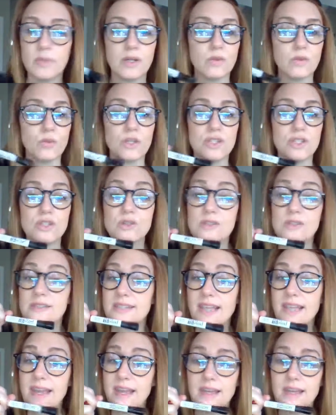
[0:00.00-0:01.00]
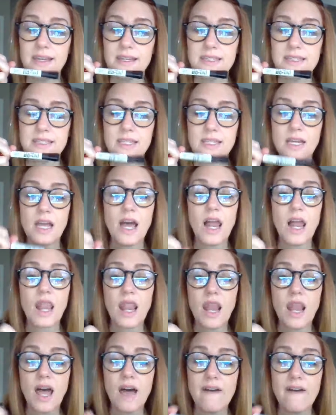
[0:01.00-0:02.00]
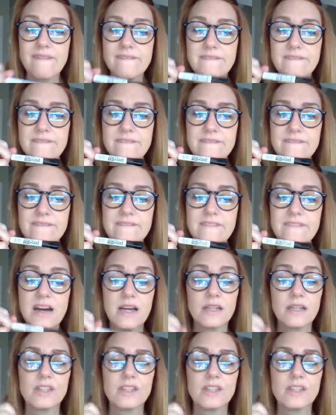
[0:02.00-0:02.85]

But when you say it, love,